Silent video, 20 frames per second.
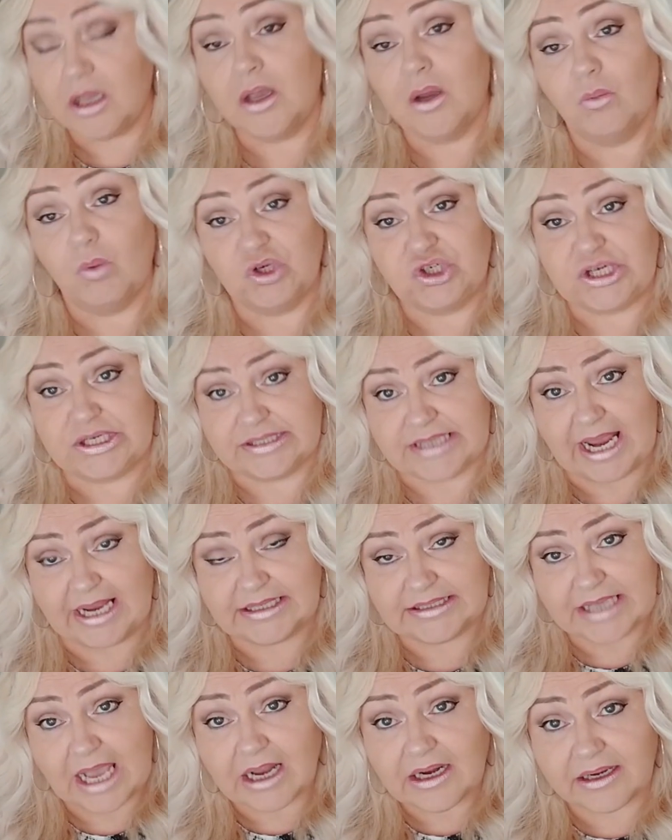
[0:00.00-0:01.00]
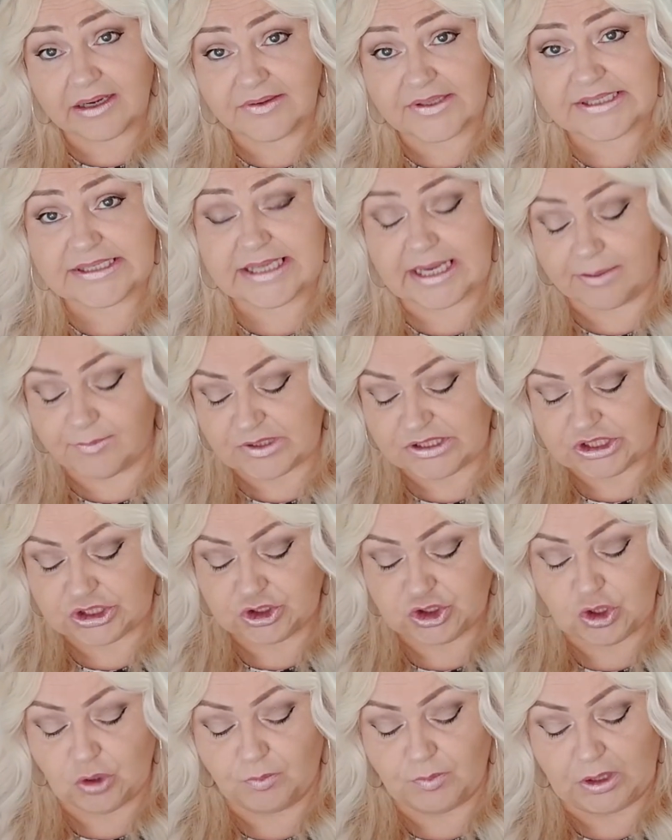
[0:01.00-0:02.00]
which is exactly the same as the
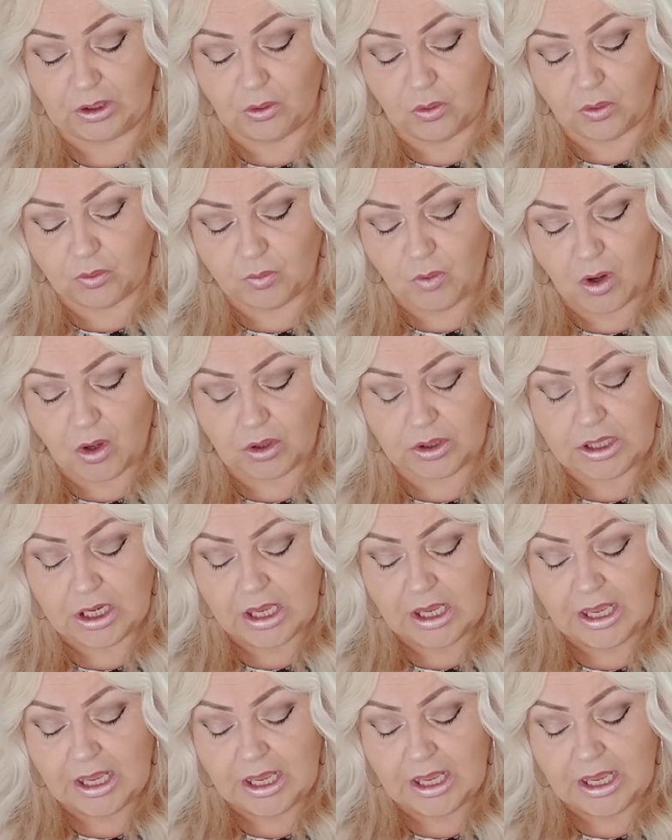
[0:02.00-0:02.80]
Jo Malone one.